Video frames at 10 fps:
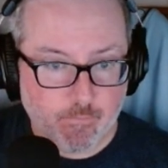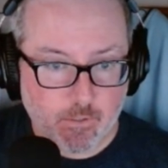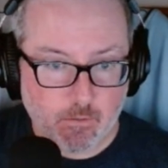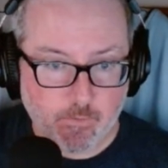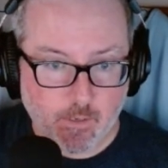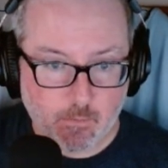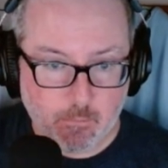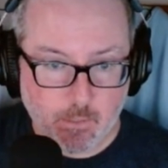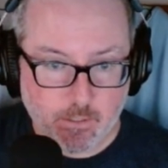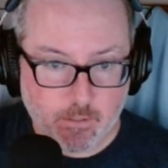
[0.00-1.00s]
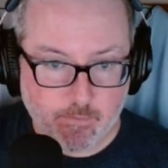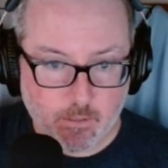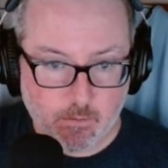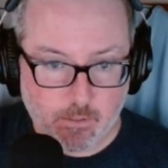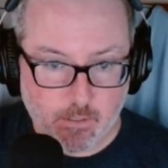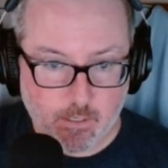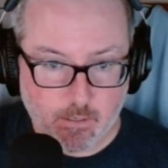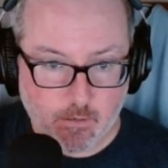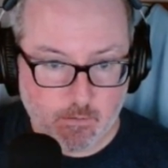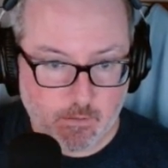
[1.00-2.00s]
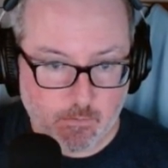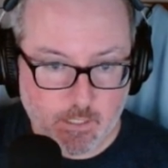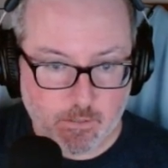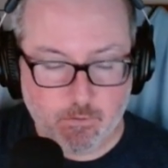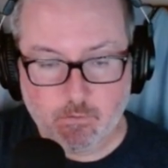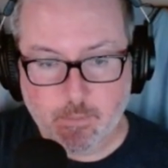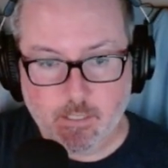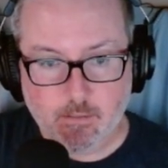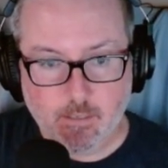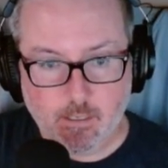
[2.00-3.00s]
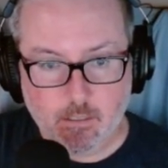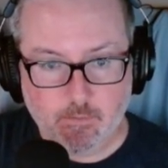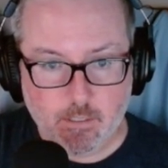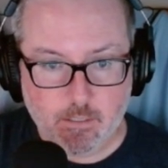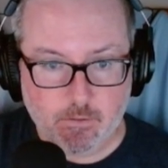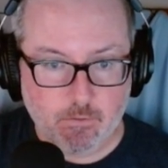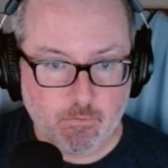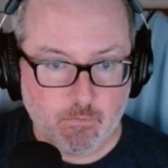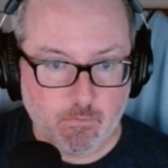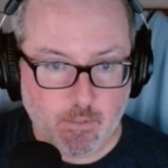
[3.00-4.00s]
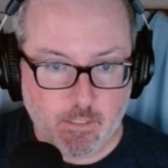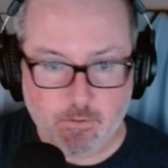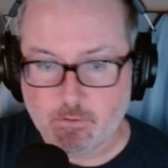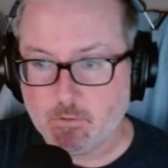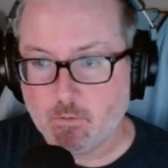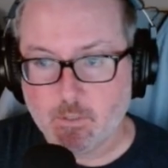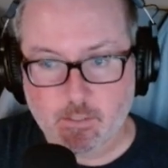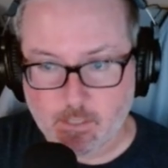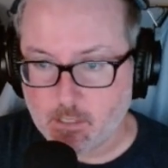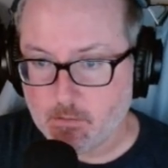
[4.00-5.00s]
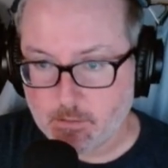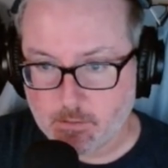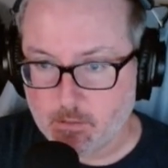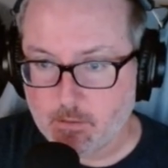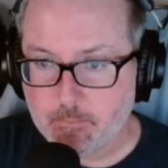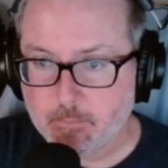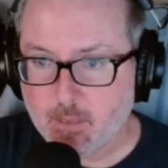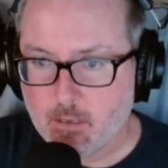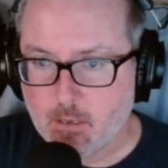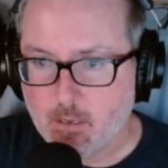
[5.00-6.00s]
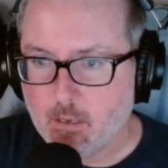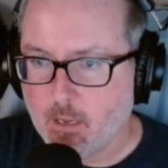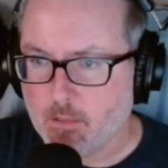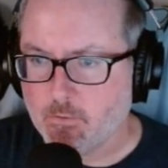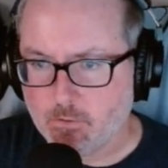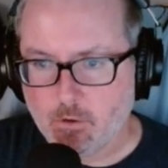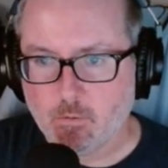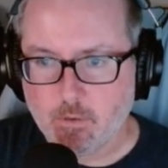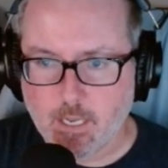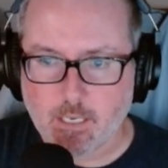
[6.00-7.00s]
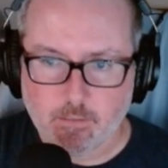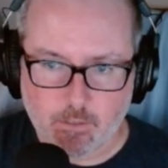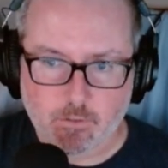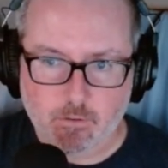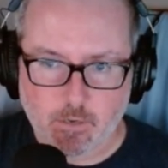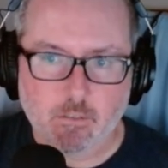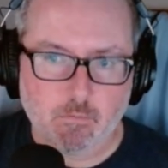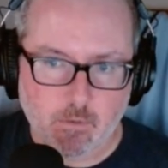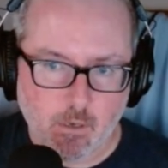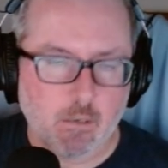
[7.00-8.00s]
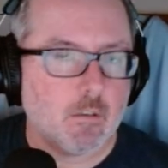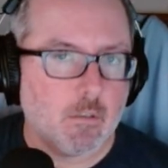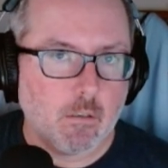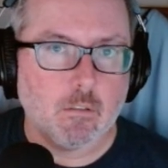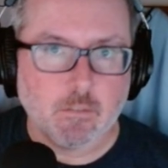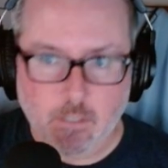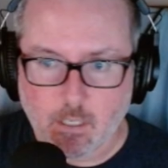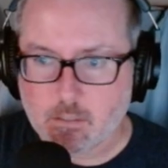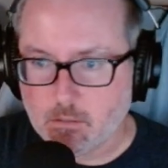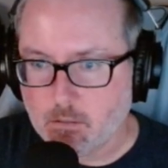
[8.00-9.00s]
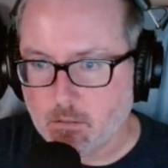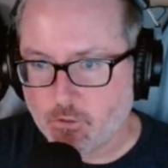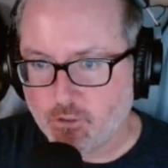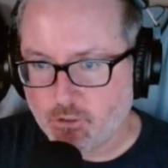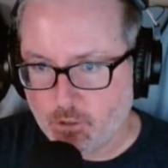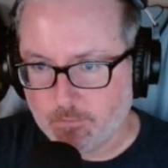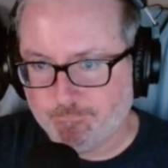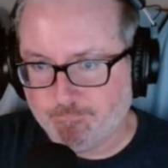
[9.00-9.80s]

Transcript: So we've got a bunch of those in here. So these two will be consecutive, these two, these two, etc., etc. And there's no negative constraint, so not all dots are shown.